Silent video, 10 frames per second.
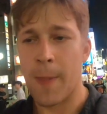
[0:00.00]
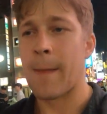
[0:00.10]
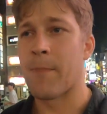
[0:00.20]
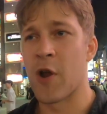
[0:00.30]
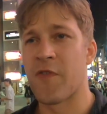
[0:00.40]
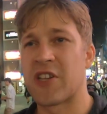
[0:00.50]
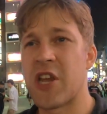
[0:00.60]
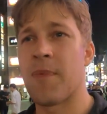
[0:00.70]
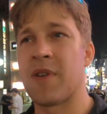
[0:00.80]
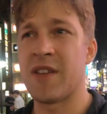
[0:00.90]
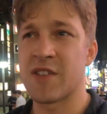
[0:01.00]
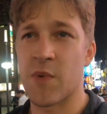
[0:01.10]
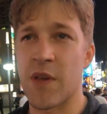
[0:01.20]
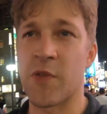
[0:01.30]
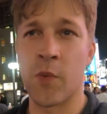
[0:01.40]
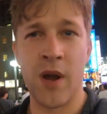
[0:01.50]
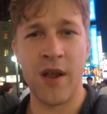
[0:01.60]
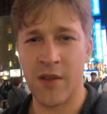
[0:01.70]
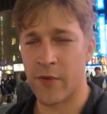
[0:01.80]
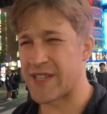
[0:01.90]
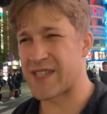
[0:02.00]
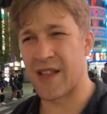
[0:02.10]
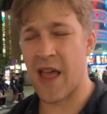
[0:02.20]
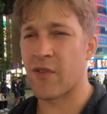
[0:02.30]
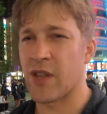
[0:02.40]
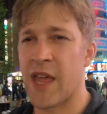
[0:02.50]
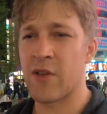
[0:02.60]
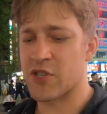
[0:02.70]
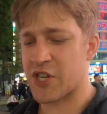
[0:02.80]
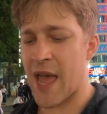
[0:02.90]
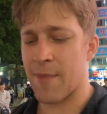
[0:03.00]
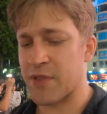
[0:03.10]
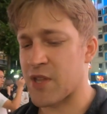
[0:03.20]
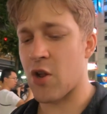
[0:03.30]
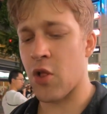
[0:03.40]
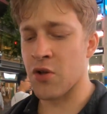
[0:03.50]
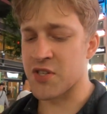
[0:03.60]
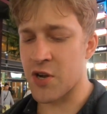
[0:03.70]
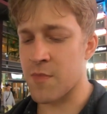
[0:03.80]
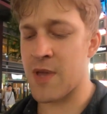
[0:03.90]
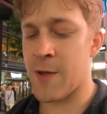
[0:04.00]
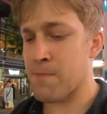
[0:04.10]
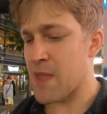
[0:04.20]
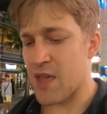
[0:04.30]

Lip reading: perfect Japanese with, where, you know, we still have a language gap, but they're closer to me